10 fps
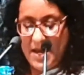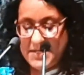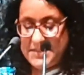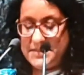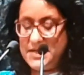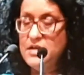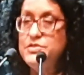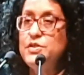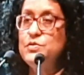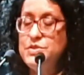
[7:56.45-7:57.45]
and it is our
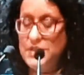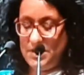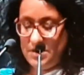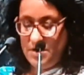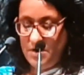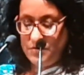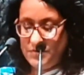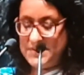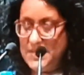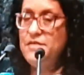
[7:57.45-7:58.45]
duty to
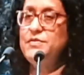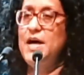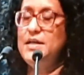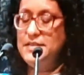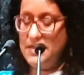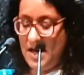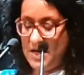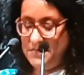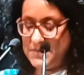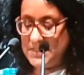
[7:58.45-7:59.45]
safeguard the lives and